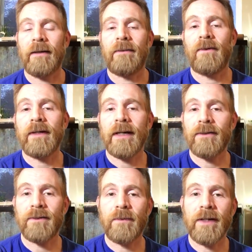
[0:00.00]
Mourning
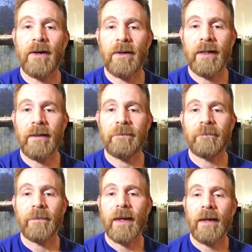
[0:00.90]
geckos are pretty hardy,
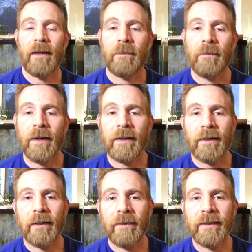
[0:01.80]
but
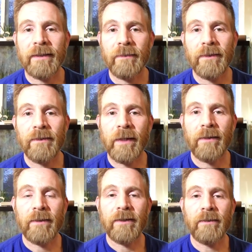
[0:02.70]
uh, they seem to do
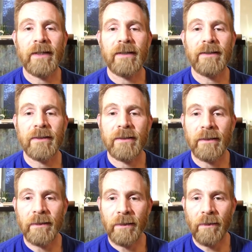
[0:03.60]
better when the humidity is just a
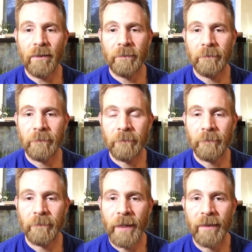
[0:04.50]
little lower
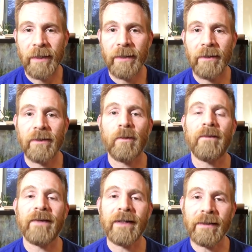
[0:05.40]
and they get a little more
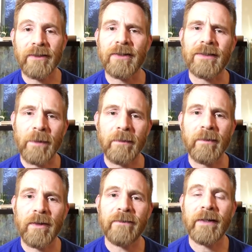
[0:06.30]
ventilation. It's probably
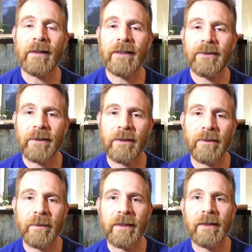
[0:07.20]
more the ventilation than the
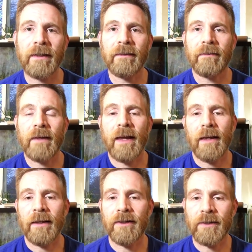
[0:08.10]
humidity.
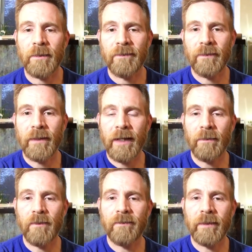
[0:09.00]
They just prefer the air
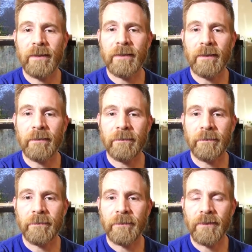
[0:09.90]
movement and
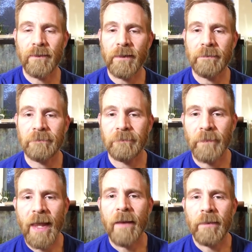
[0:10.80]
so on.
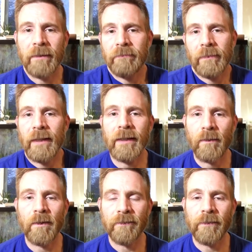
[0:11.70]
But it
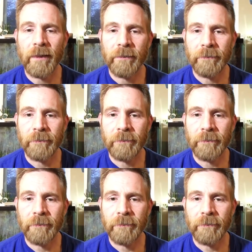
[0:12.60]
can work for you.